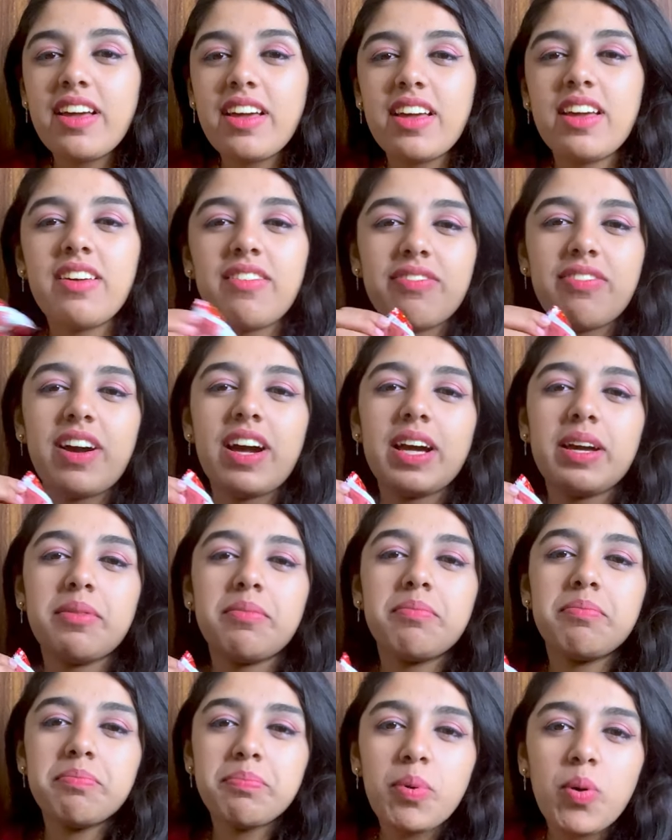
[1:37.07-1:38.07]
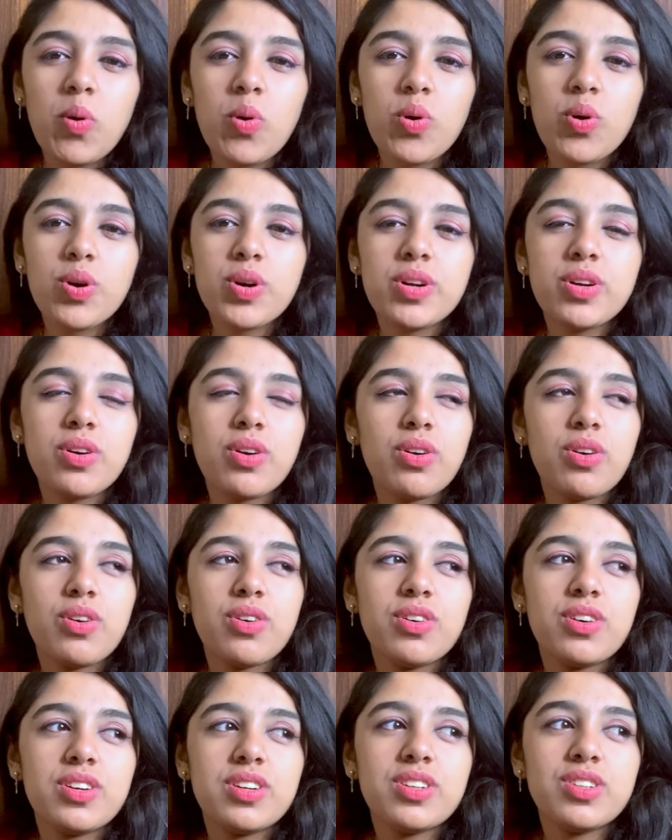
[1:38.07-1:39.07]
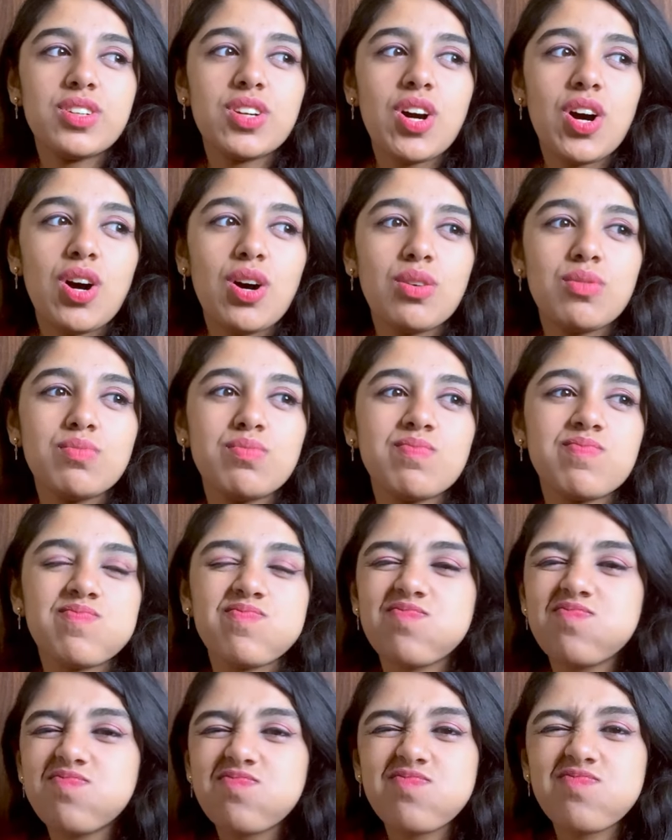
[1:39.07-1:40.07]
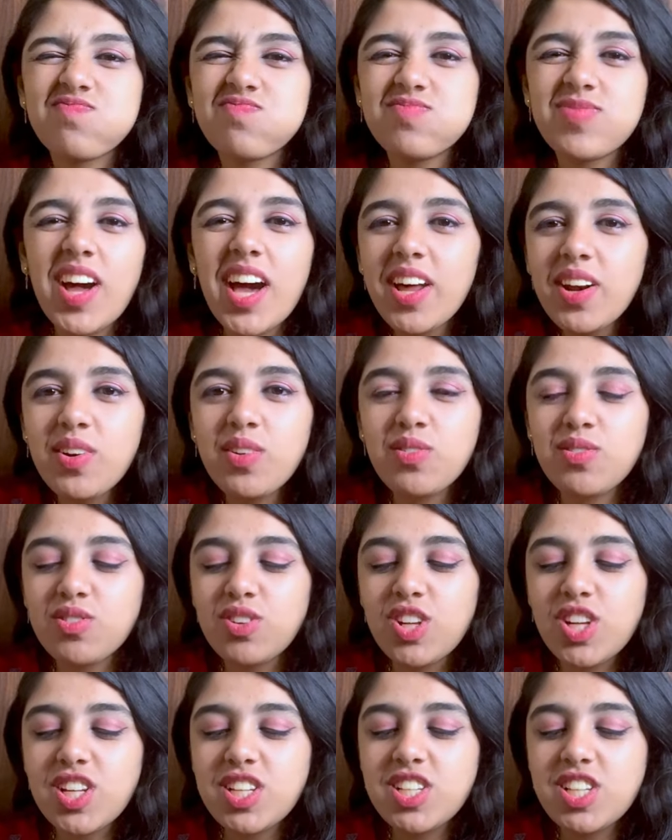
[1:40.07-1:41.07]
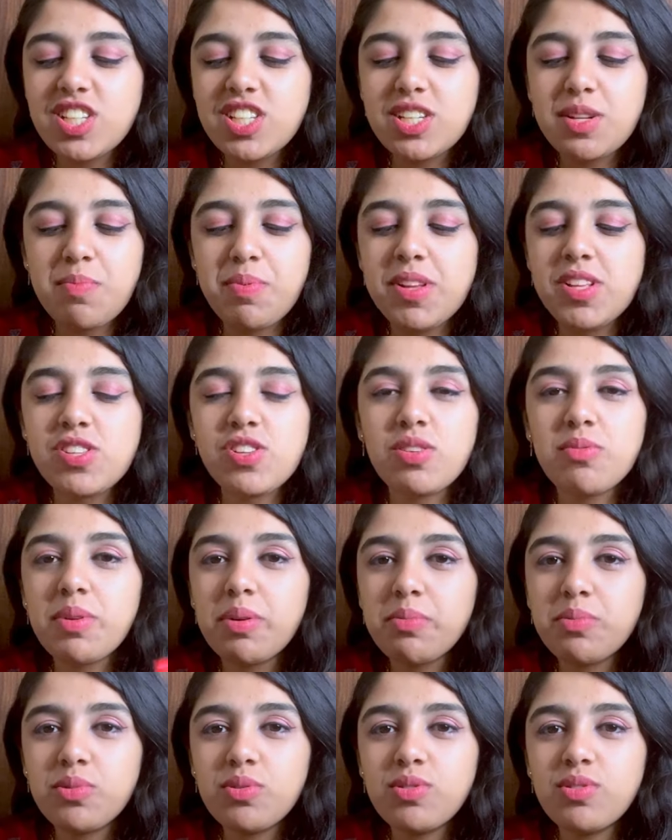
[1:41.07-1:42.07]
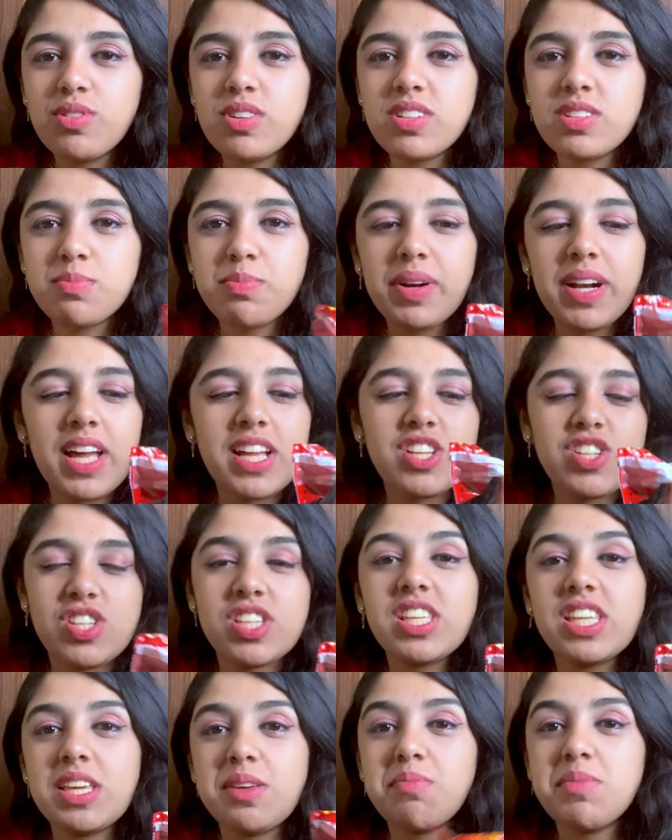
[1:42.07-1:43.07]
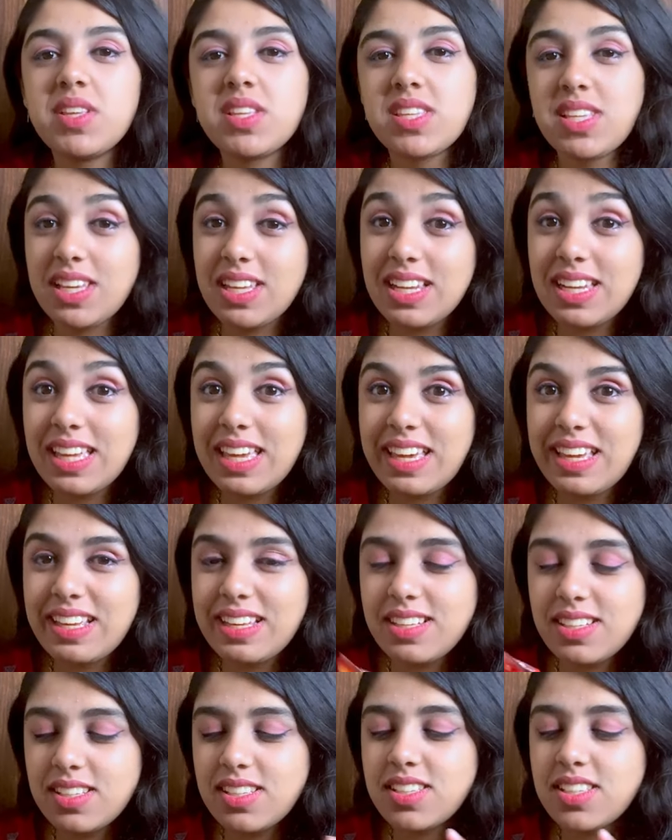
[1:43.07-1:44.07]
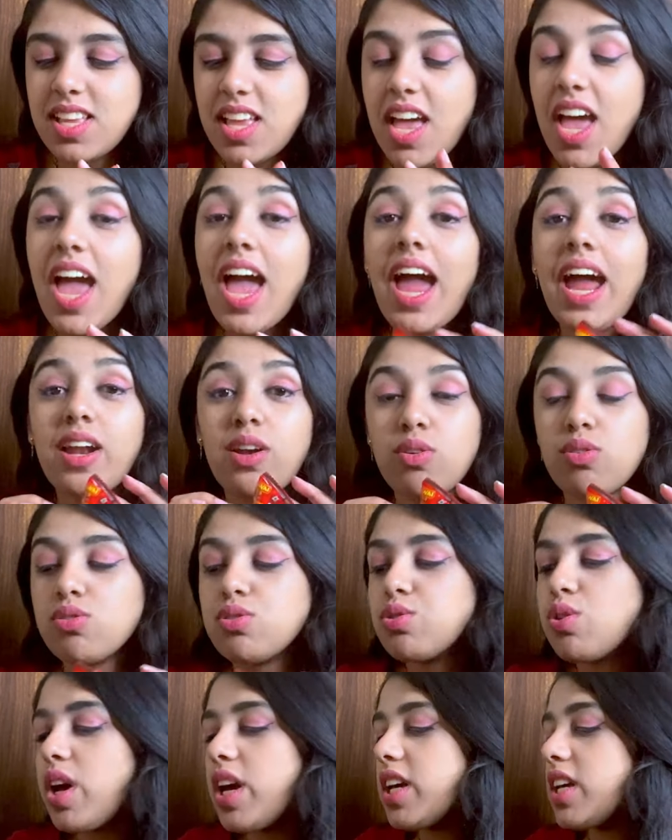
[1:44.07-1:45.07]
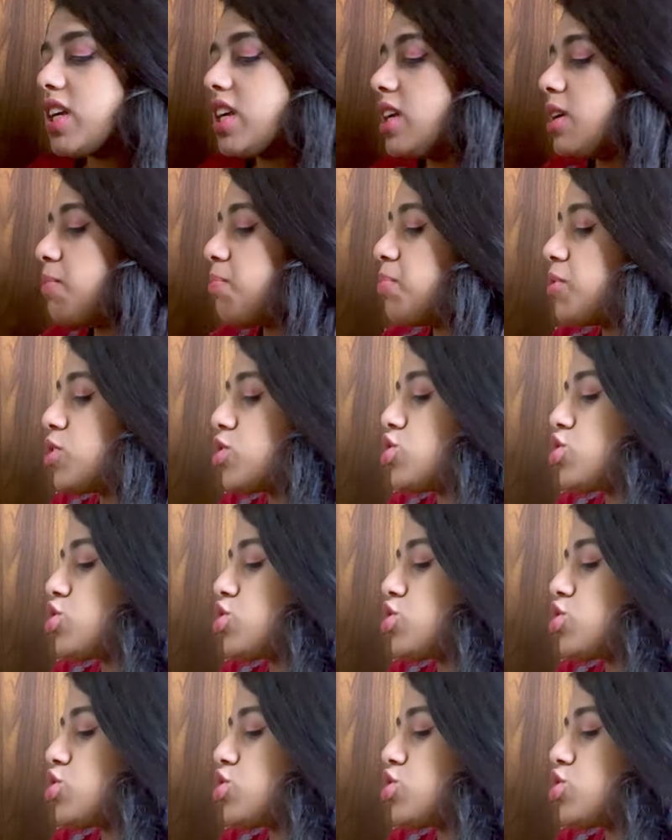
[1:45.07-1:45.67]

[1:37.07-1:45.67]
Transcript: if I'm bored or I don't know, it just depends on my moods, but I just keep this in case. And also I keep a